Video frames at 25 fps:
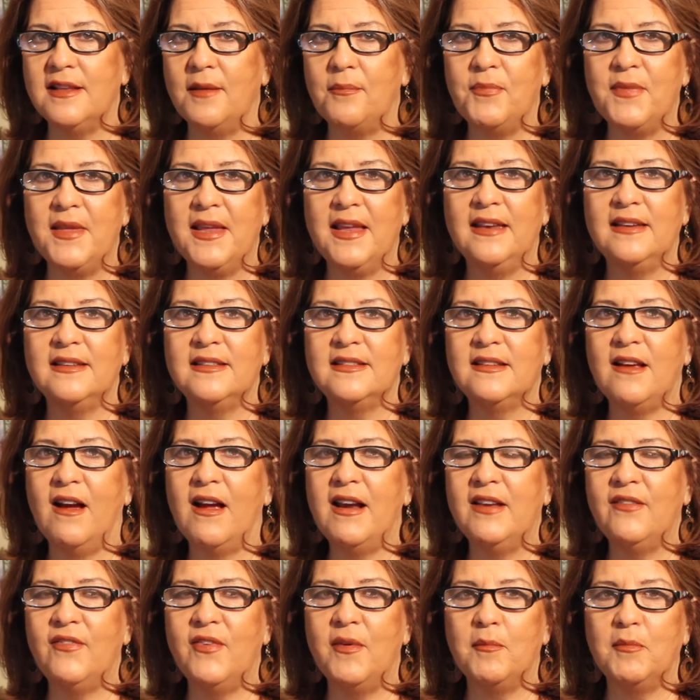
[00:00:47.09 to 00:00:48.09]
Something
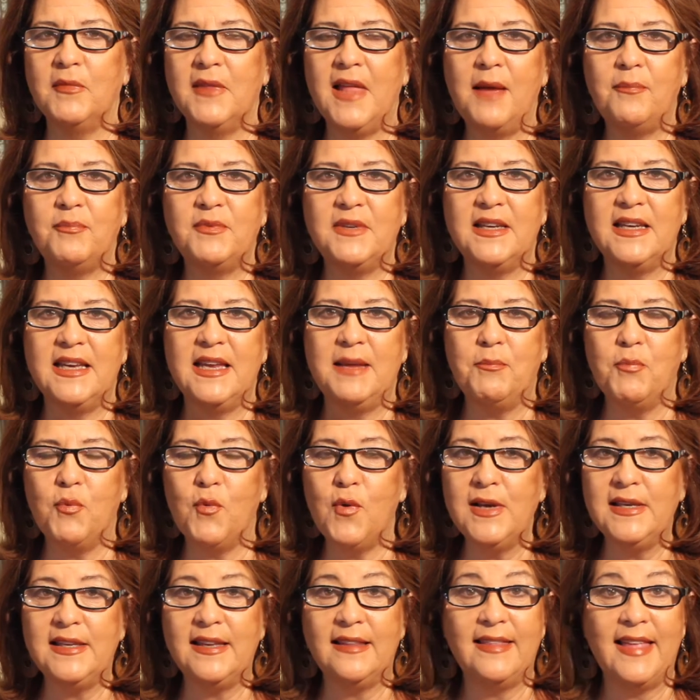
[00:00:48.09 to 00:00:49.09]
inside of him leapt, and he
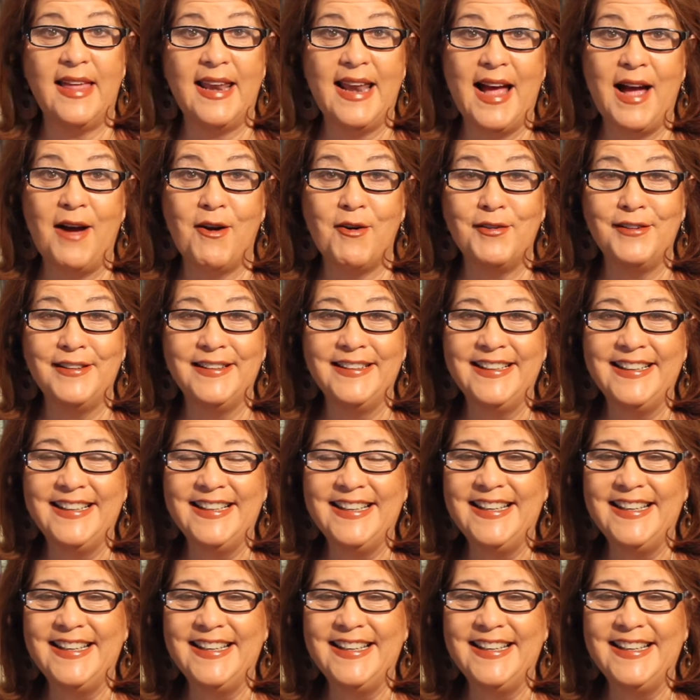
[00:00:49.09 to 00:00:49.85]
pointed that out